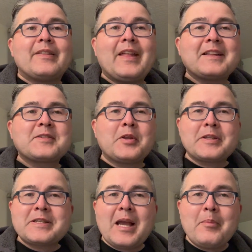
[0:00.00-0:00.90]
That's all
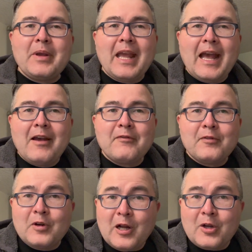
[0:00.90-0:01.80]
the time we have
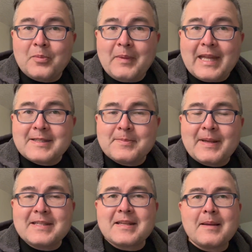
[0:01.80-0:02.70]
for Uncle Matt's
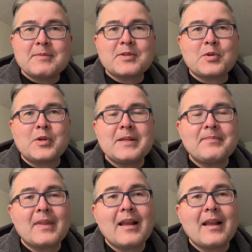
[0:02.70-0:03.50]
Bedtime Story.